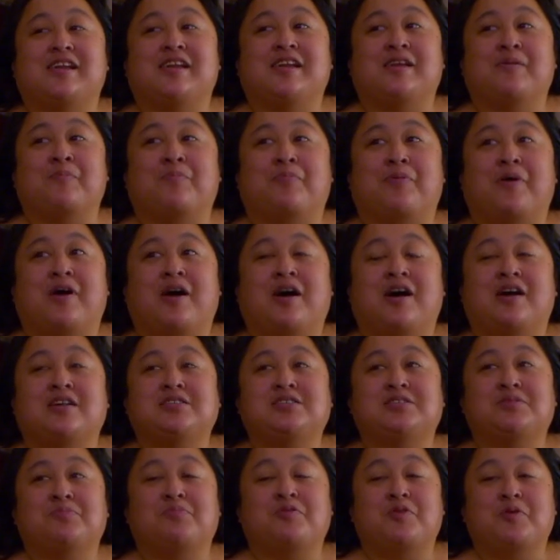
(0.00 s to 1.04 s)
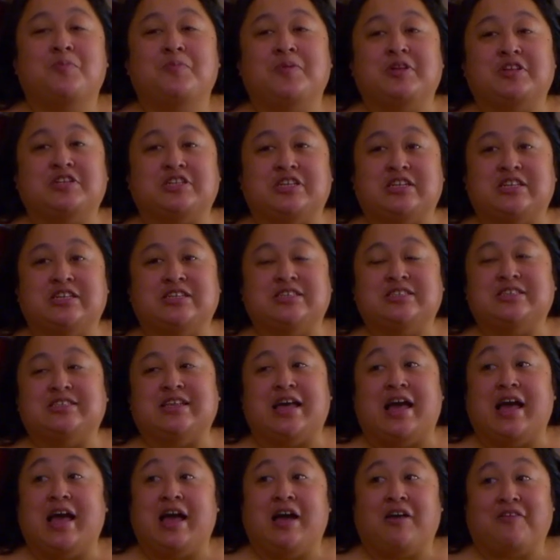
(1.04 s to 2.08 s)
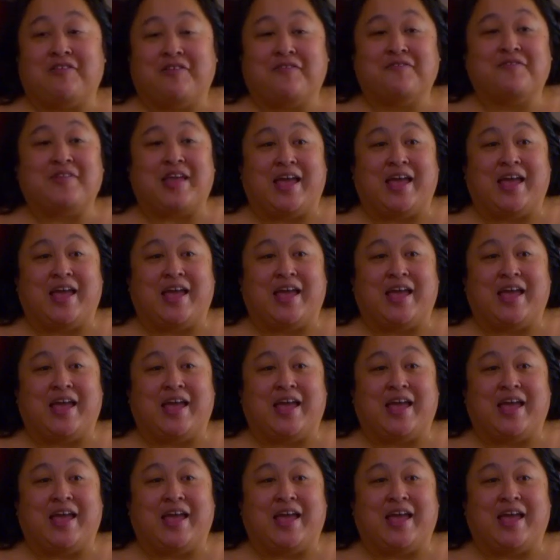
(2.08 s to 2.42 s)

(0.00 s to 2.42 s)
impossible missions out of